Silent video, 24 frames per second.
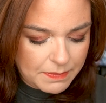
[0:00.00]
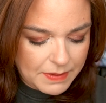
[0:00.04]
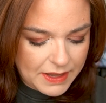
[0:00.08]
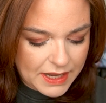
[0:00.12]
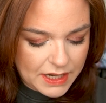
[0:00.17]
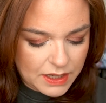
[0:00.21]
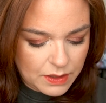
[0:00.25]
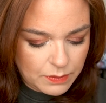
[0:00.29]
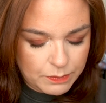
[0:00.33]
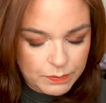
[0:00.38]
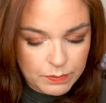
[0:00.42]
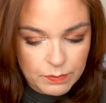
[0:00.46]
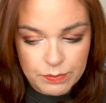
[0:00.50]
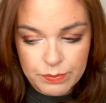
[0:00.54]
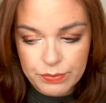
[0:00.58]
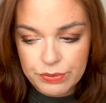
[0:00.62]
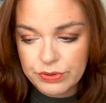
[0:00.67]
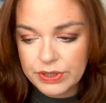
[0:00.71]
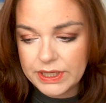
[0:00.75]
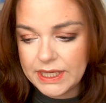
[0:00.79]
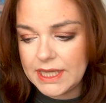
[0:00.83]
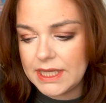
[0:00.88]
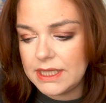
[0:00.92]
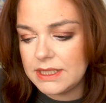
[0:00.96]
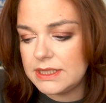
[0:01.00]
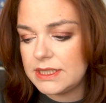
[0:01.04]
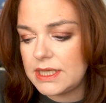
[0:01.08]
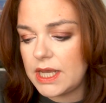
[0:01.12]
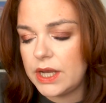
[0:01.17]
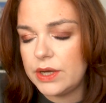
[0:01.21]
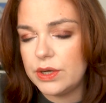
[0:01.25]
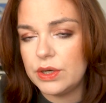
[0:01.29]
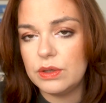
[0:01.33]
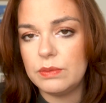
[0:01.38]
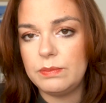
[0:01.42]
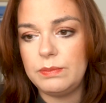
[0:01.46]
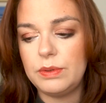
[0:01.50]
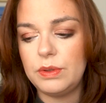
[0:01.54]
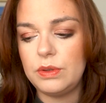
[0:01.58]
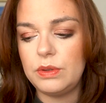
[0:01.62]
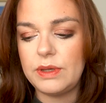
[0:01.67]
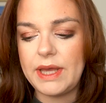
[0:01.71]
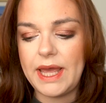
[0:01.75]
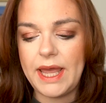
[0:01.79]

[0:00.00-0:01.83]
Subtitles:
I had a pretty terrible